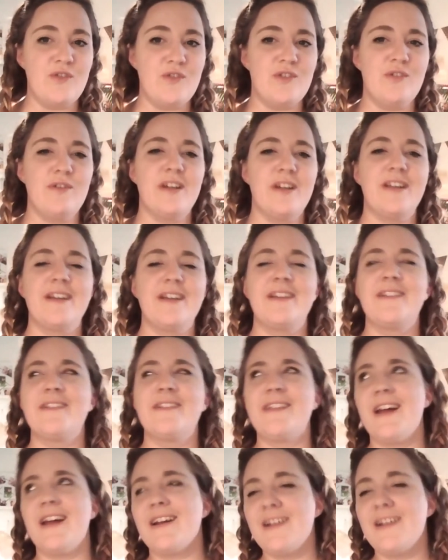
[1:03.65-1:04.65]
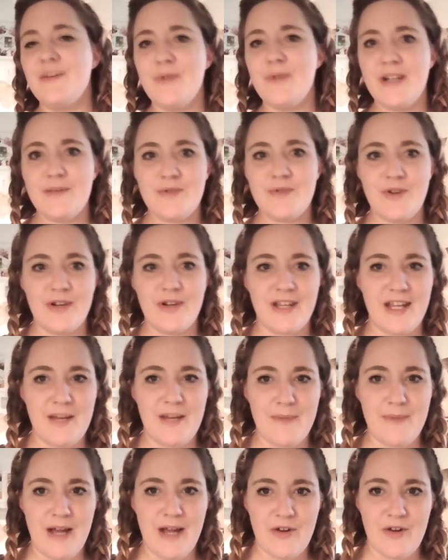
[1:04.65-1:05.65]
know exactly what I'm talking
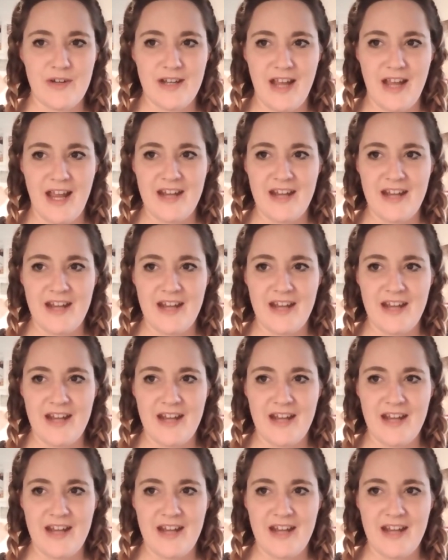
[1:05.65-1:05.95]
about